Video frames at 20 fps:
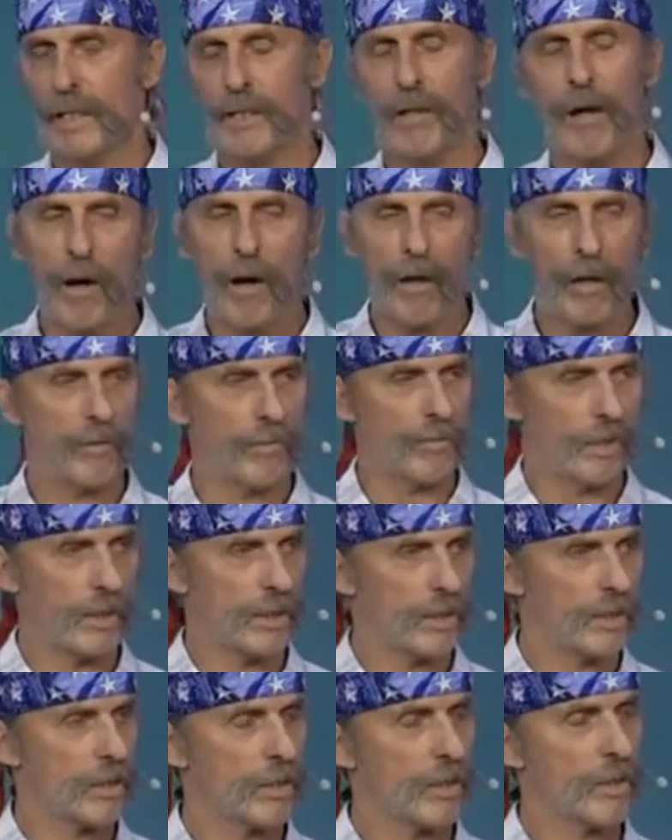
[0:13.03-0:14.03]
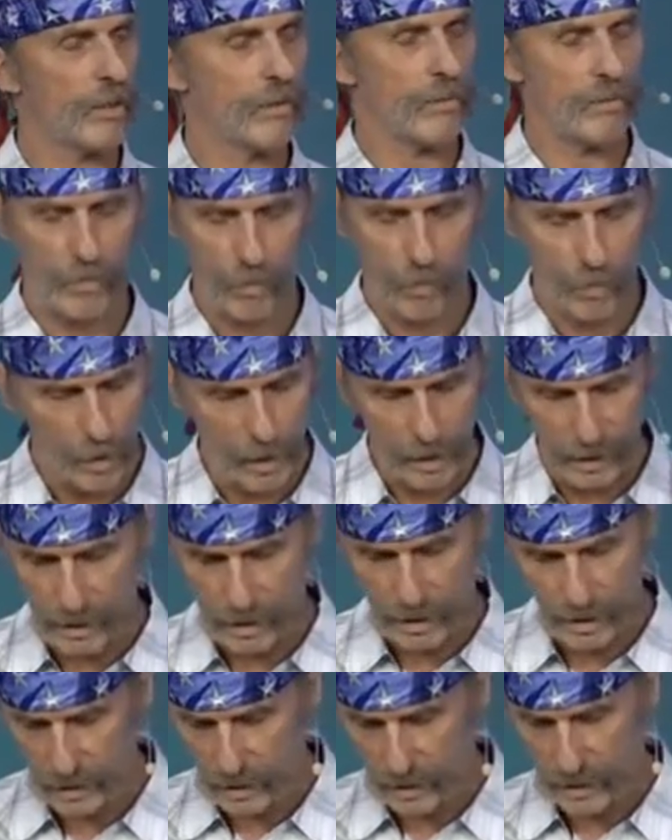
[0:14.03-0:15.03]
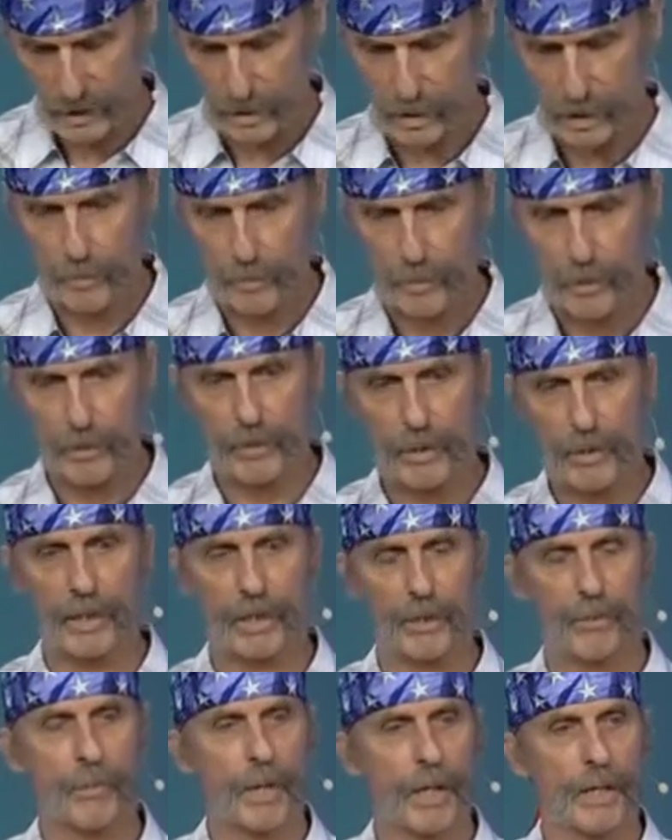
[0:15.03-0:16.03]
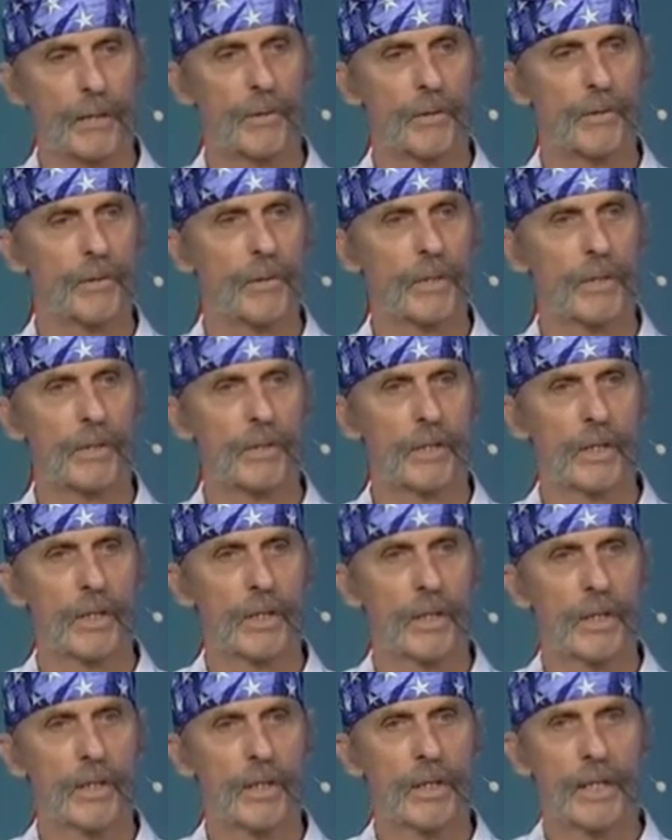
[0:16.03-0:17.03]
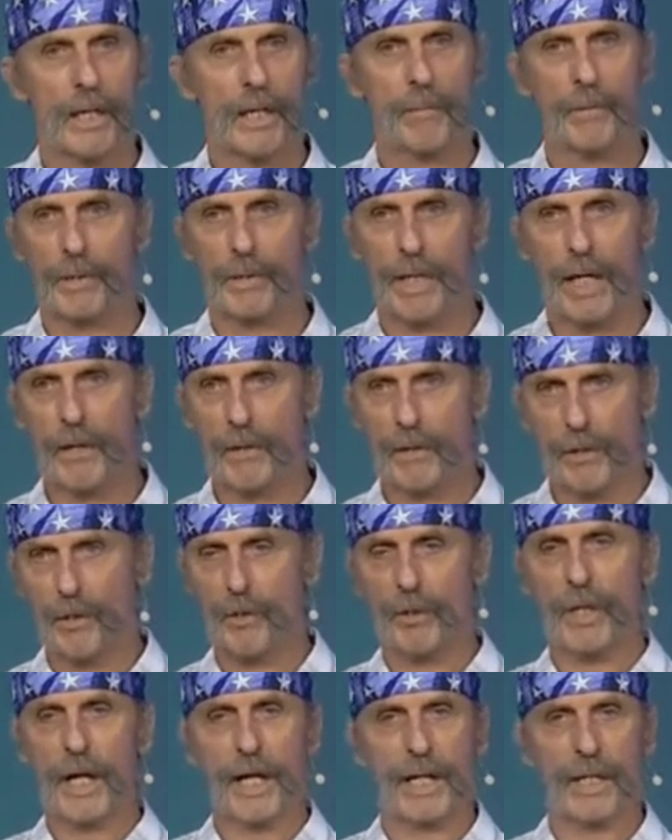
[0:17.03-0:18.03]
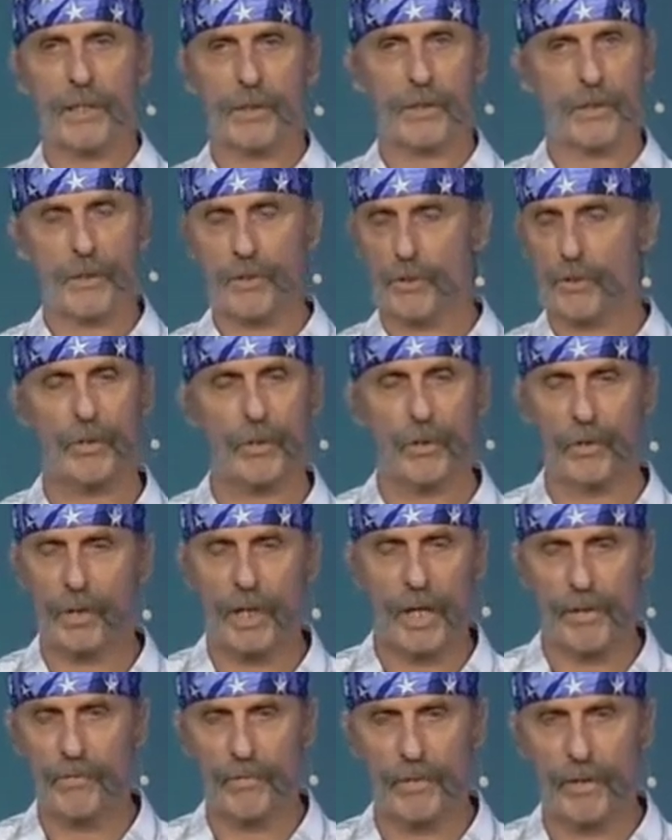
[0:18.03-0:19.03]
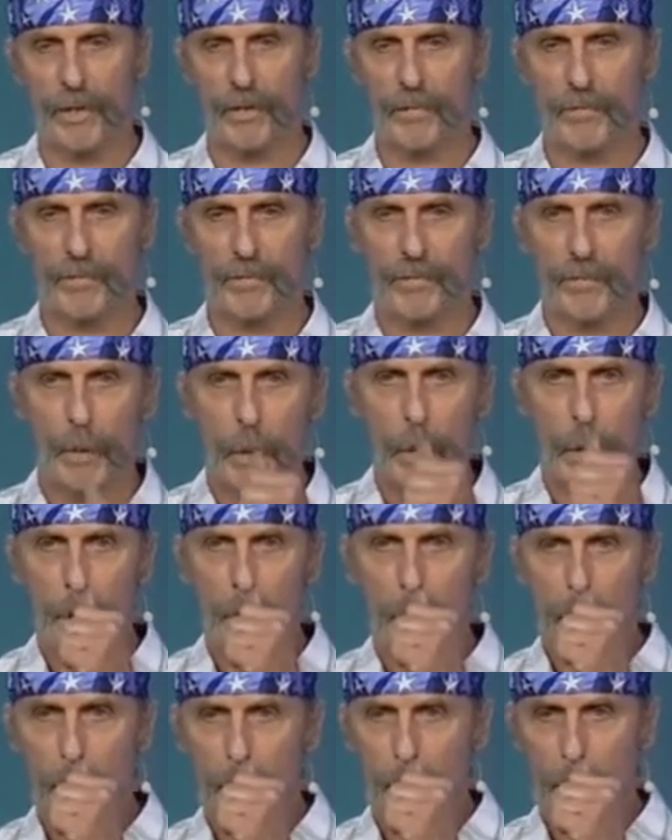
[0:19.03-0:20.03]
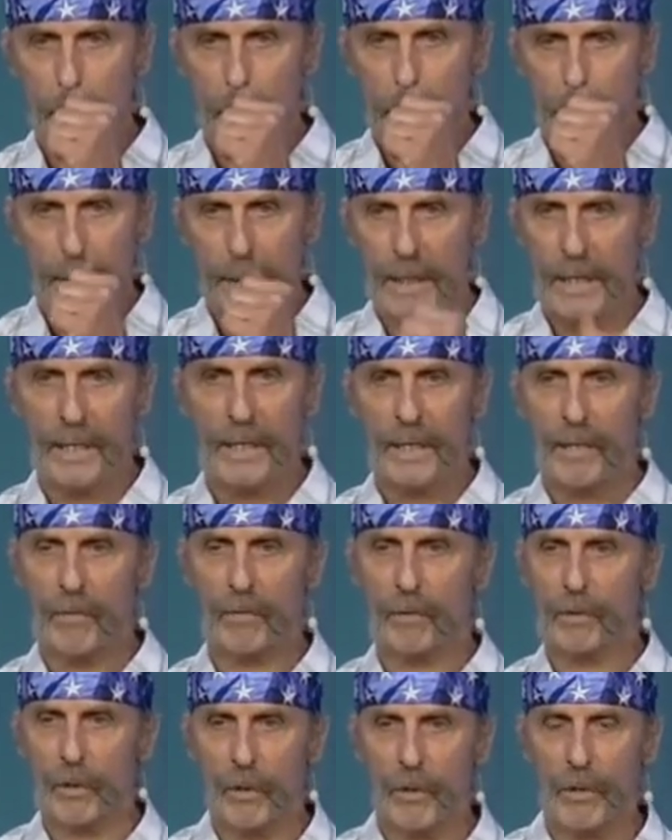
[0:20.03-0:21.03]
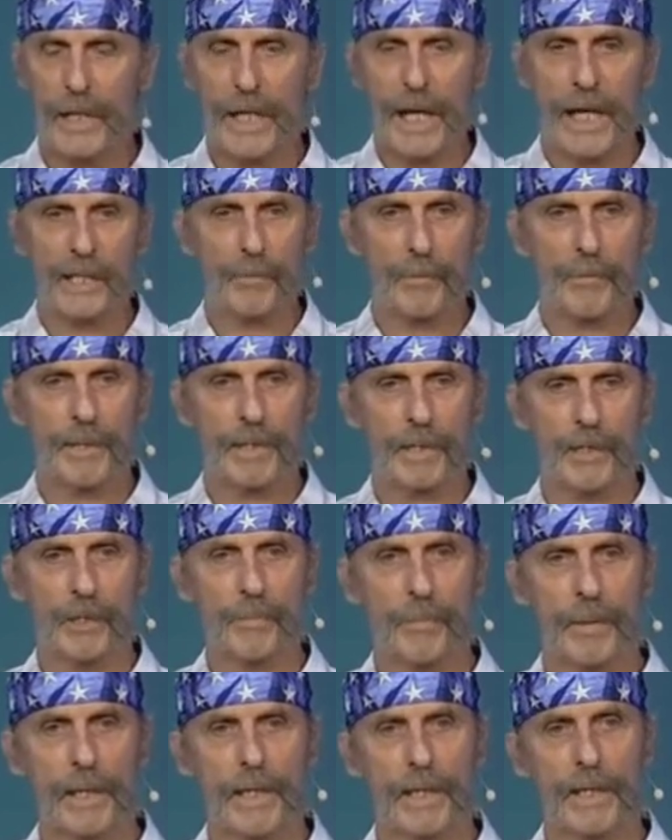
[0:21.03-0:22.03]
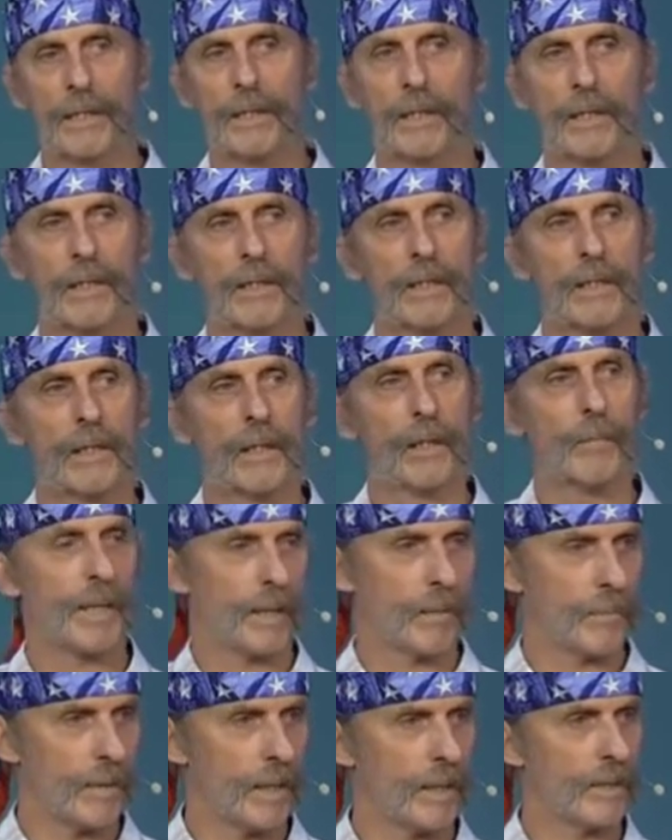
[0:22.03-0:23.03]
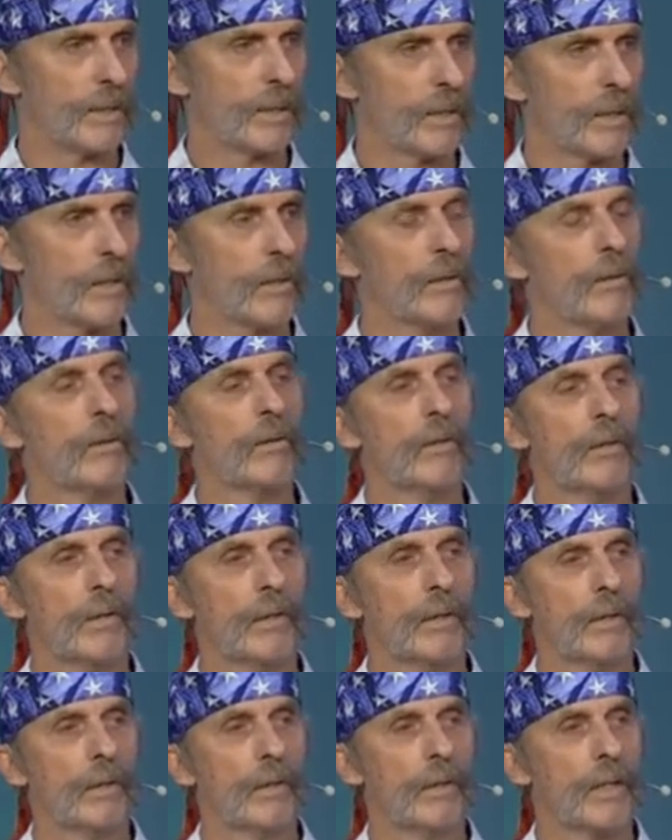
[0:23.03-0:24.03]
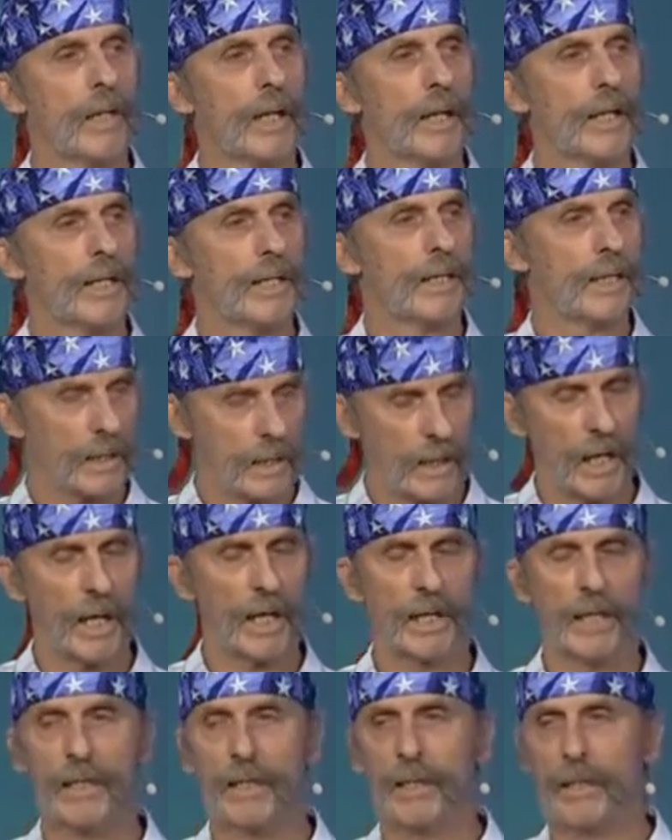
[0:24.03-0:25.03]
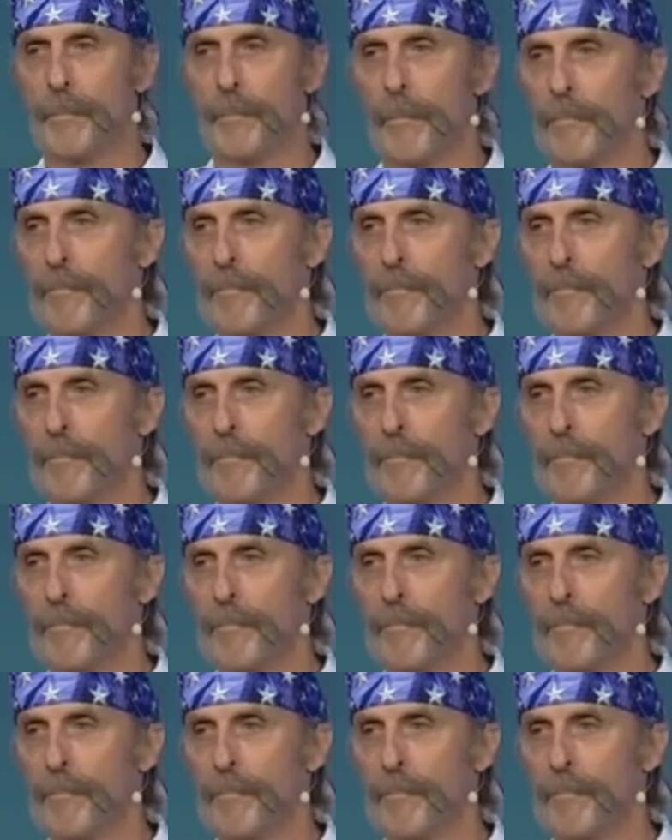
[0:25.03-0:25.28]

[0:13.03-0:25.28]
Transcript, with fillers: and all of us for what this community has brought to us. And without you guys, there's no LifeWave. When Lori asked me to speak about a month ago, I declined.